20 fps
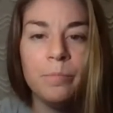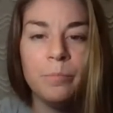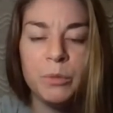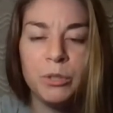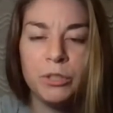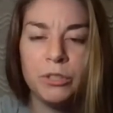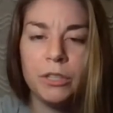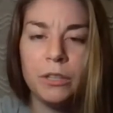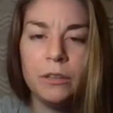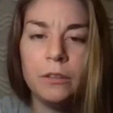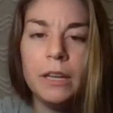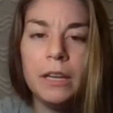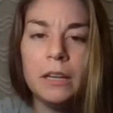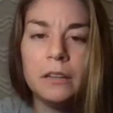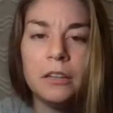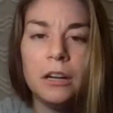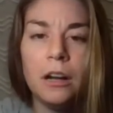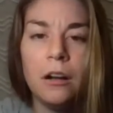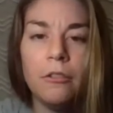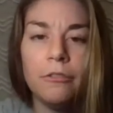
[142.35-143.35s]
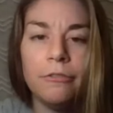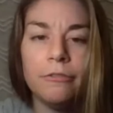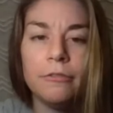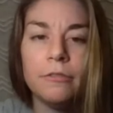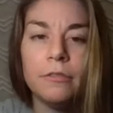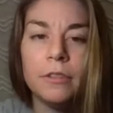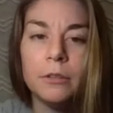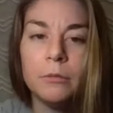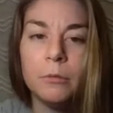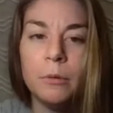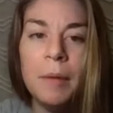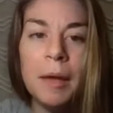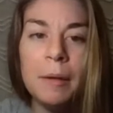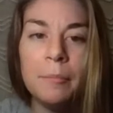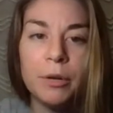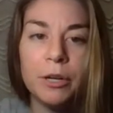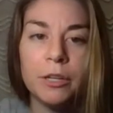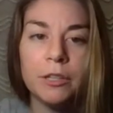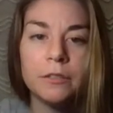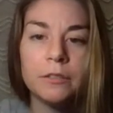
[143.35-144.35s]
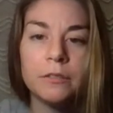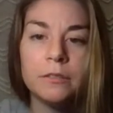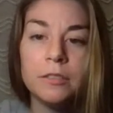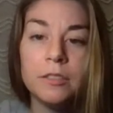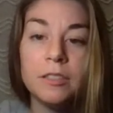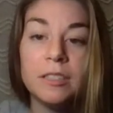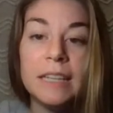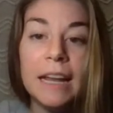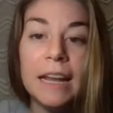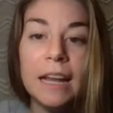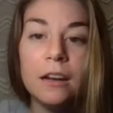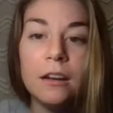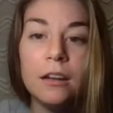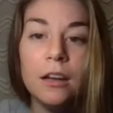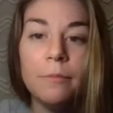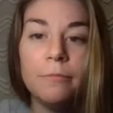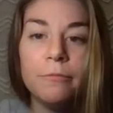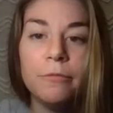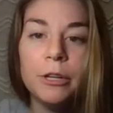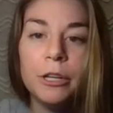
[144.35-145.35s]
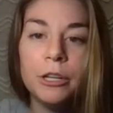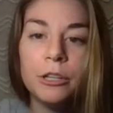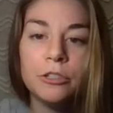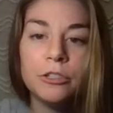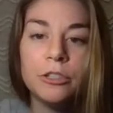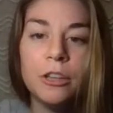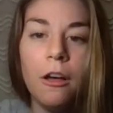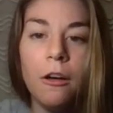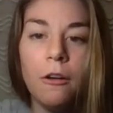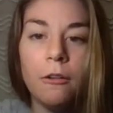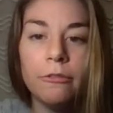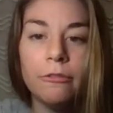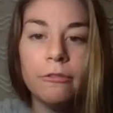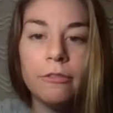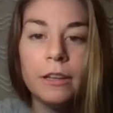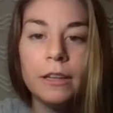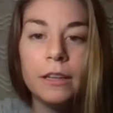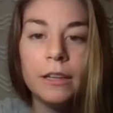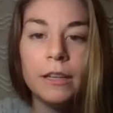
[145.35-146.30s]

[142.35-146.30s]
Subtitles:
See you later, elf. And remember, stand up for yourself.